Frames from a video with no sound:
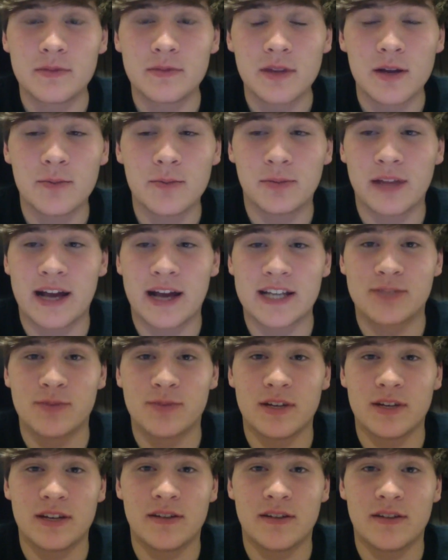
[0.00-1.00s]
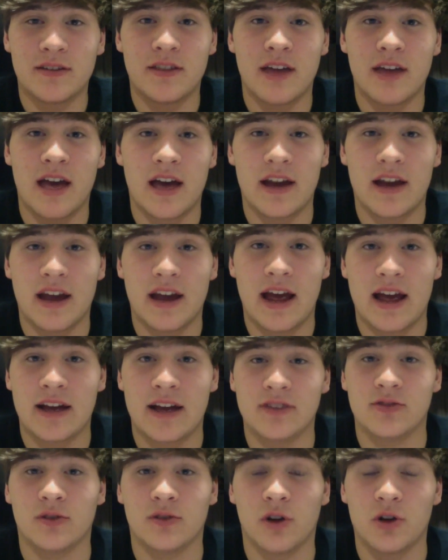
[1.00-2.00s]
plasmid that
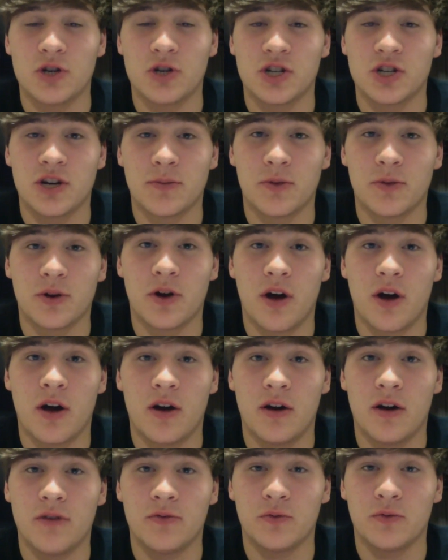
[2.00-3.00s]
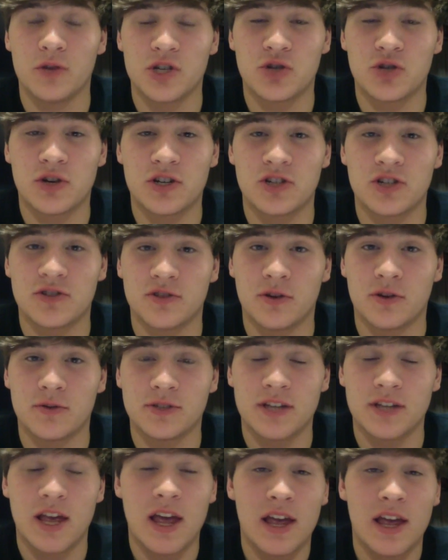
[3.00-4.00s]
has a large number of restriction zones.
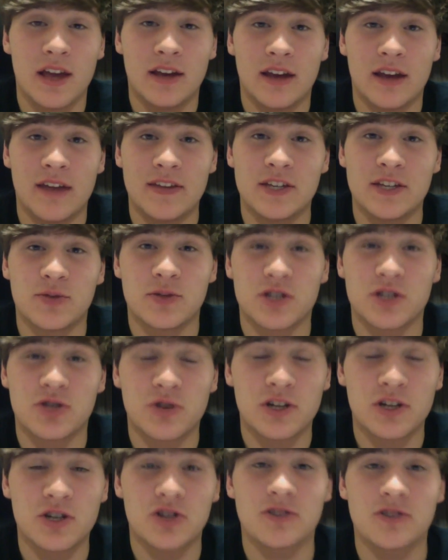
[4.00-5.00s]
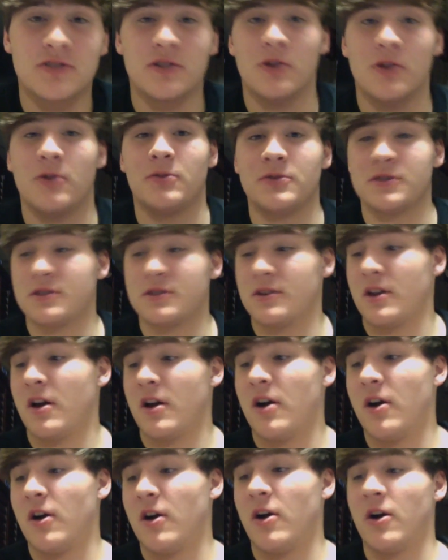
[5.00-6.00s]
And these restriction zones
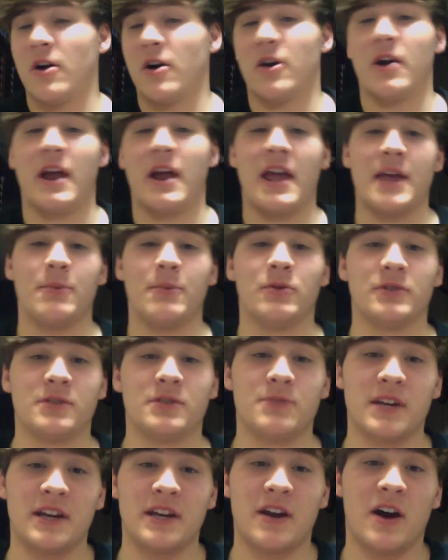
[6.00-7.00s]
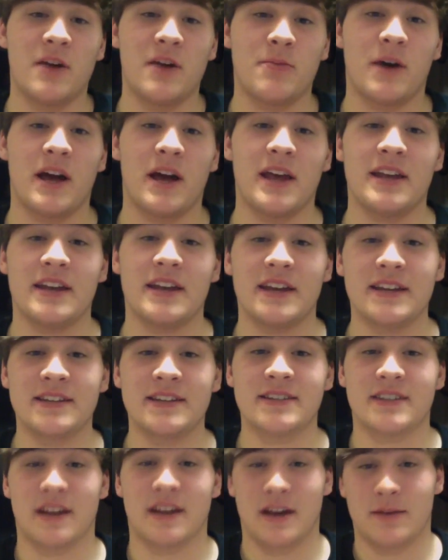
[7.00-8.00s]
are able to be cut by an
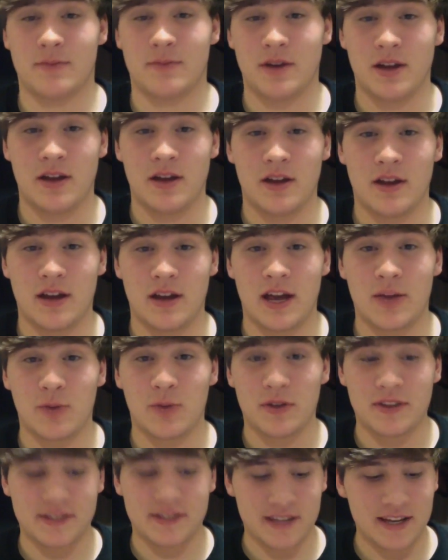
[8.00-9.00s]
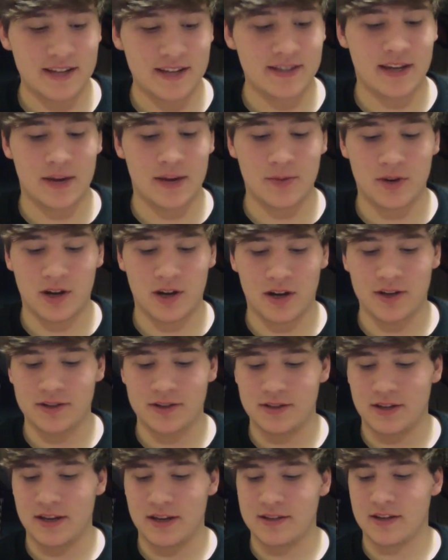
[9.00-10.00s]
enzyme. And what this enzyme
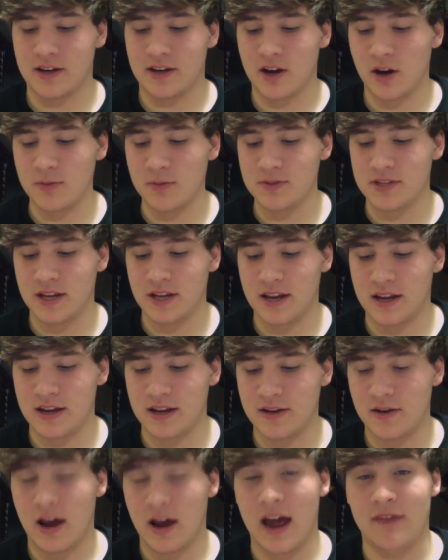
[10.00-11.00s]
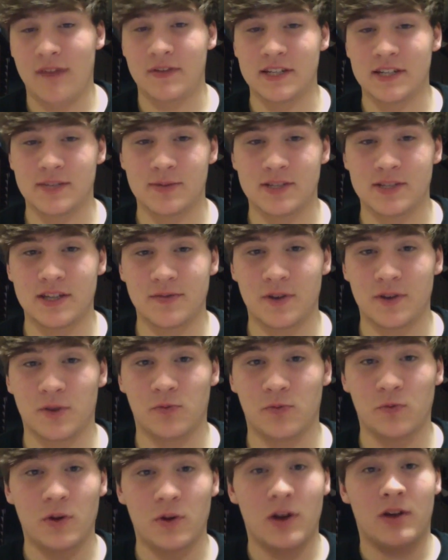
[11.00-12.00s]
does is it comes in at these specific
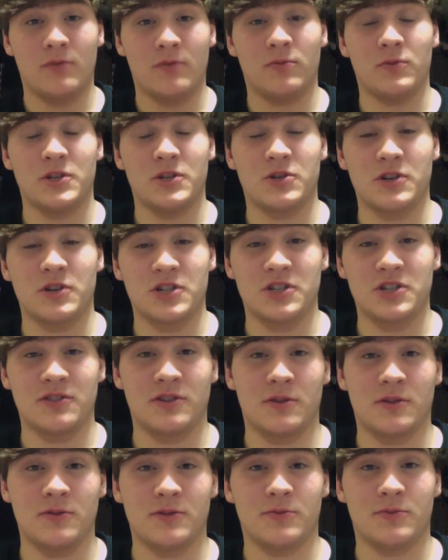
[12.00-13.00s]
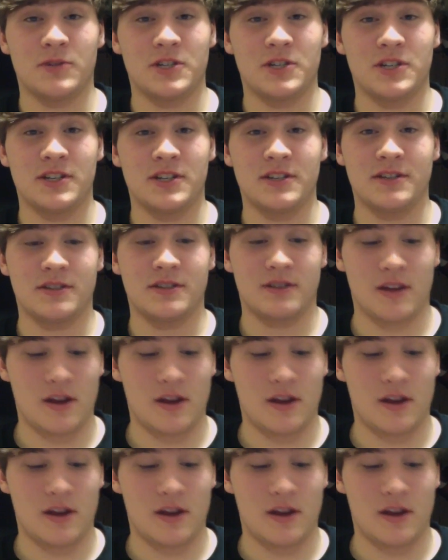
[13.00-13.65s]
restriction zones, which is